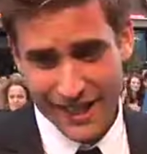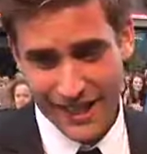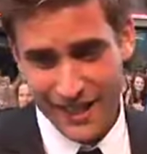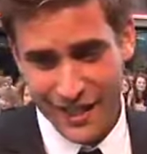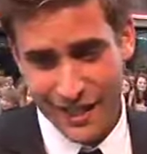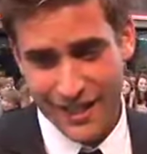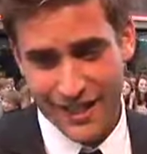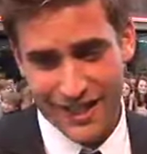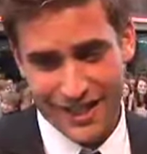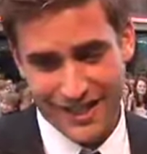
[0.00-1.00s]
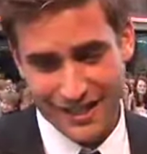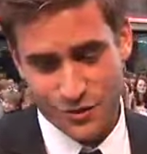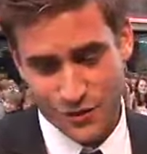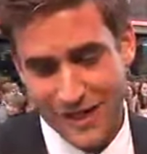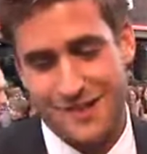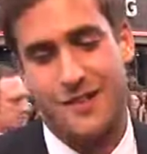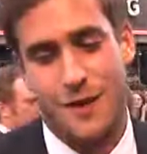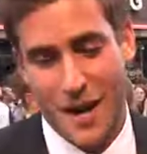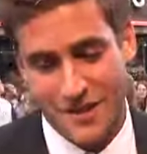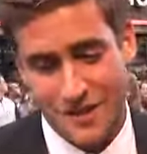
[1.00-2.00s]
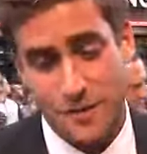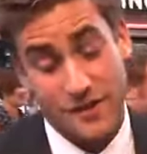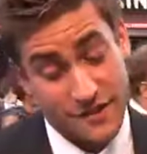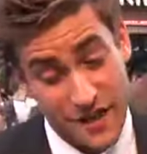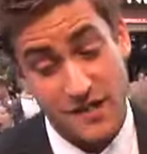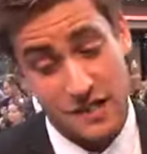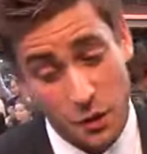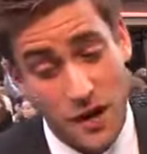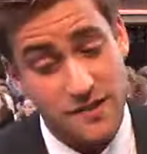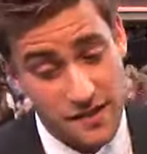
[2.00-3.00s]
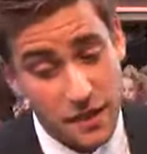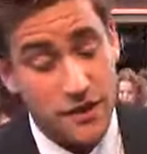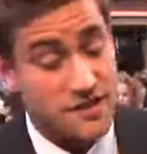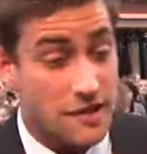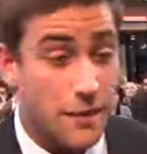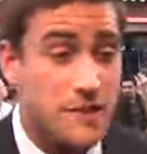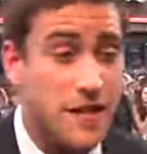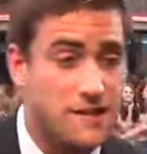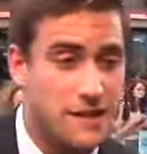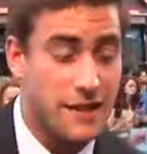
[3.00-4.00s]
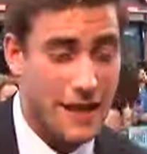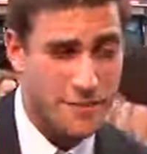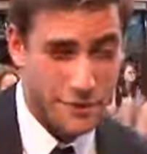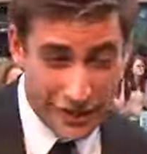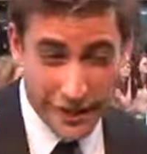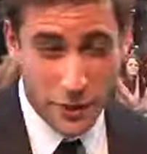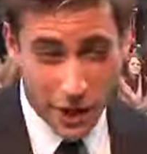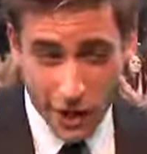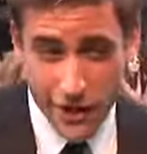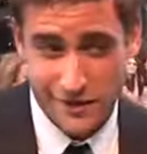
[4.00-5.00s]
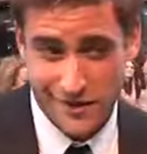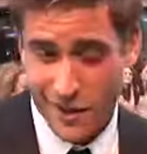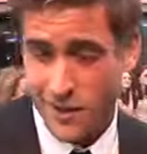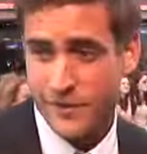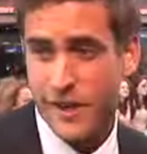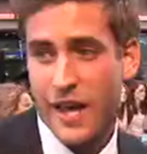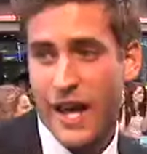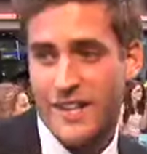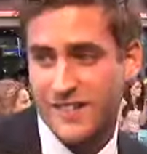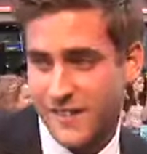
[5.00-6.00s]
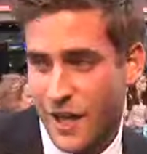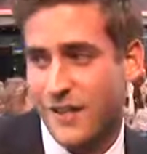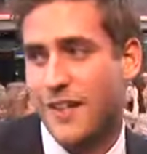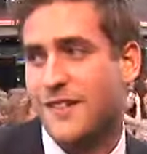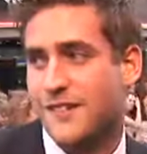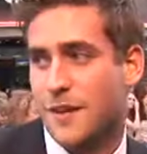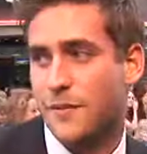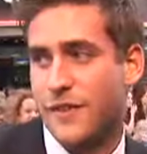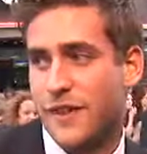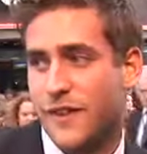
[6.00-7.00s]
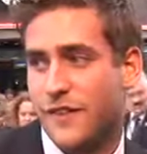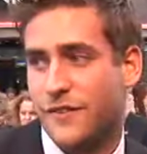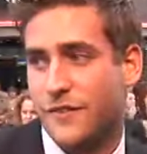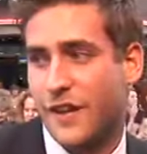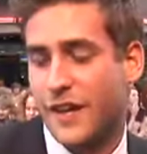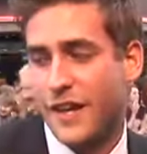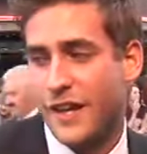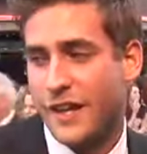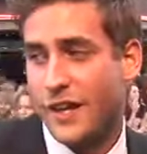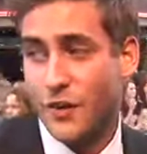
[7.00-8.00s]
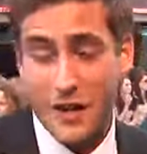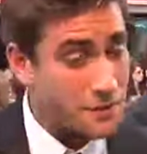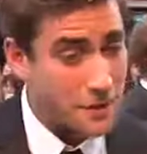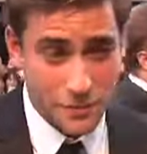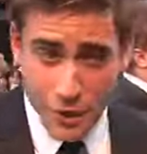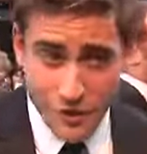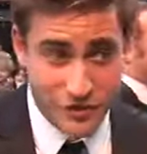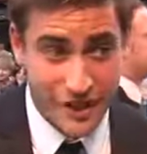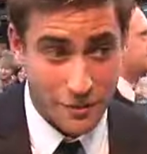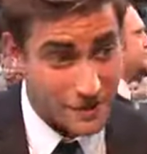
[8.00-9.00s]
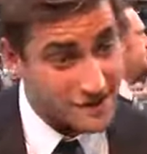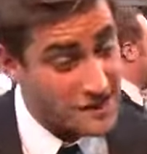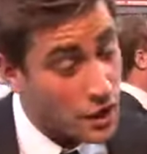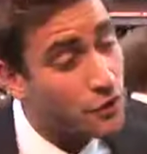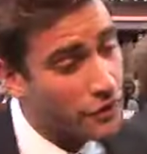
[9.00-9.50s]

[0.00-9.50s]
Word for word: He, uh, and he's written about something that's actually quite a serious subject and that can be really quite hard at times. And he's turned it into something that's incredibly amusing, but still